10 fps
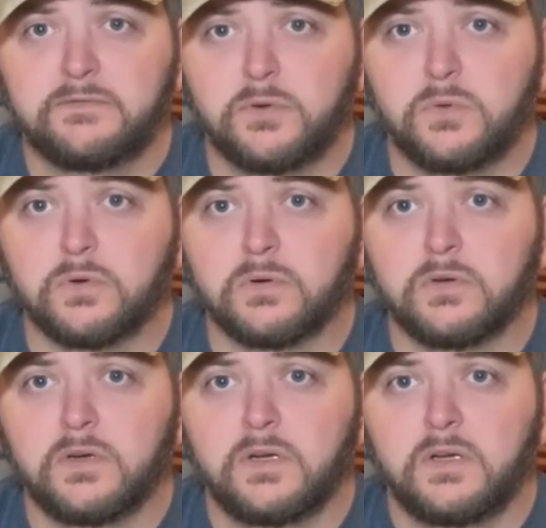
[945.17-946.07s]
for
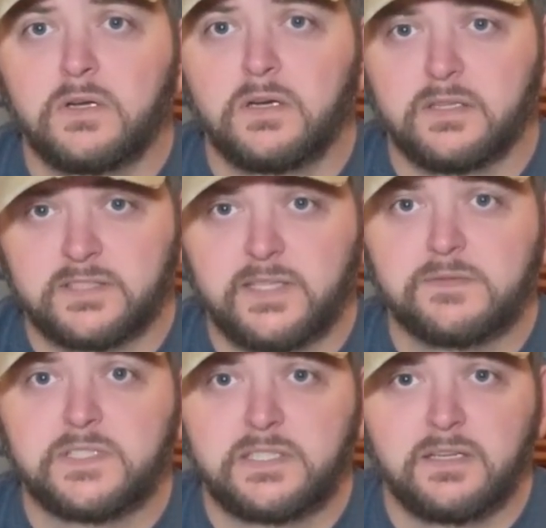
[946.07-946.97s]

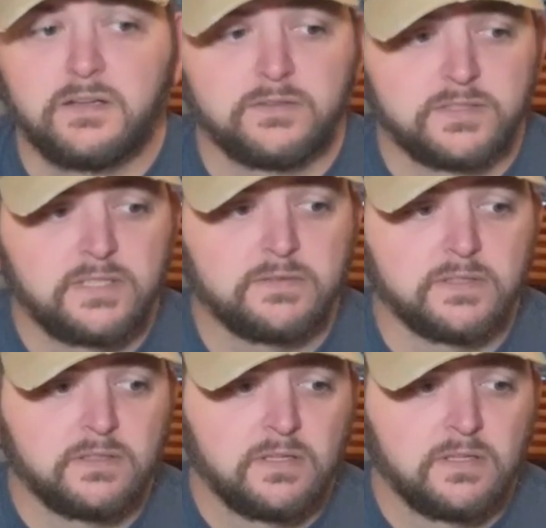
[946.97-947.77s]
$17 even.